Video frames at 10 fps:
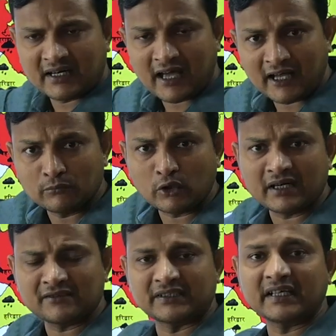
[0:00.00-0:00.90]
and Almora
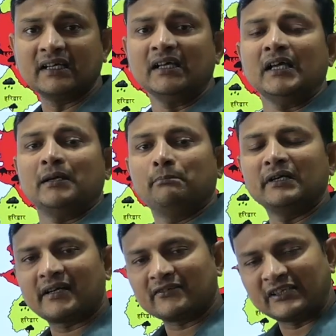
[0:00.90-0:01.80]
district,
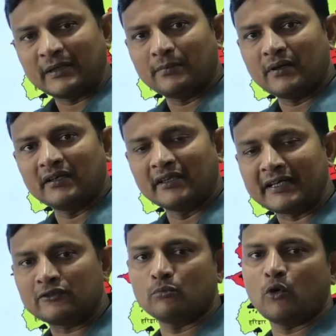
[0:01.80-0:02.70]
will receive
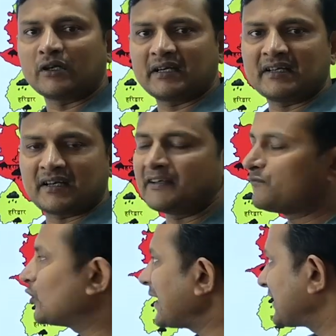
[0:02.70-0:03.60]
light to moderate
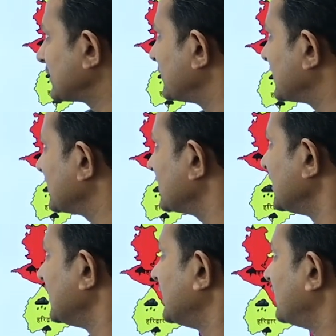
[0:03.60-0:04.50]
rainfall activity
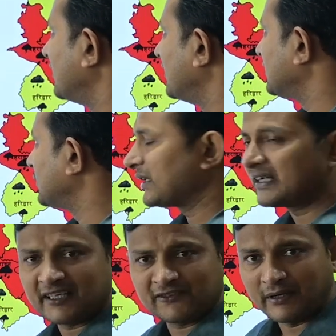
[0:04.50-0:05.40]
during
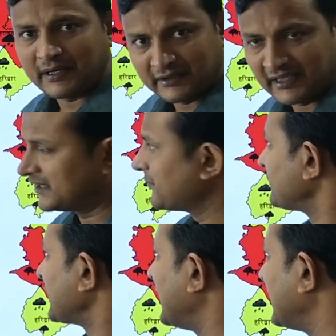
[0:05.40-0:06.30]
next 5 days.
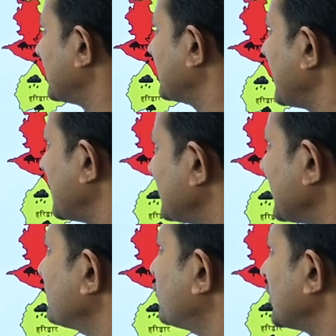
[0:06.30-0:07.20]
And heavy
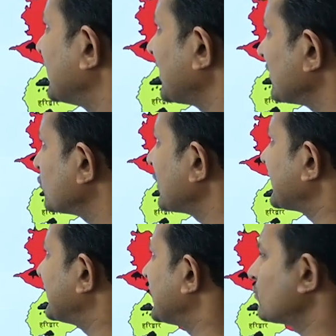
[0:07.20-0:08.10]
rainfall is also
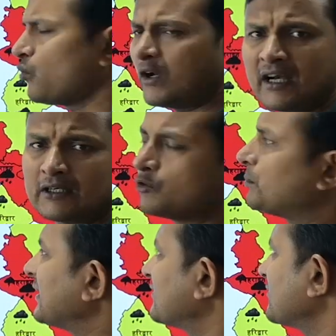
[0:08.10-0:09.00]
likely at one or two
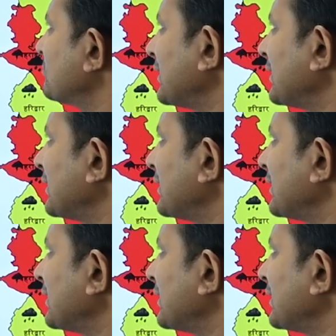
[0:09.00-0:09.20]
places,